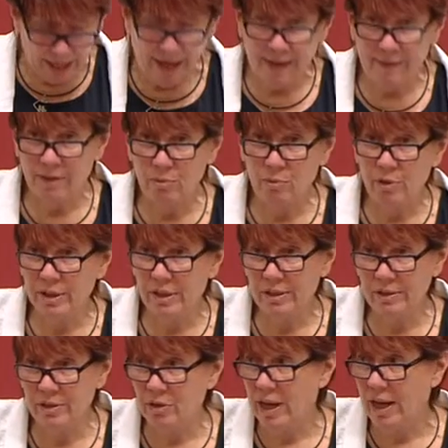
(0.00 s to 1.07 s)
and the Royal
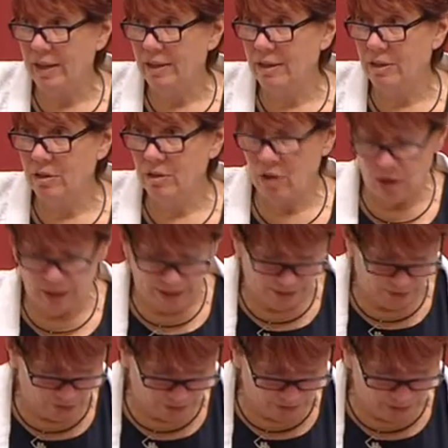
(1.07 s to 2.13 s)
Australian College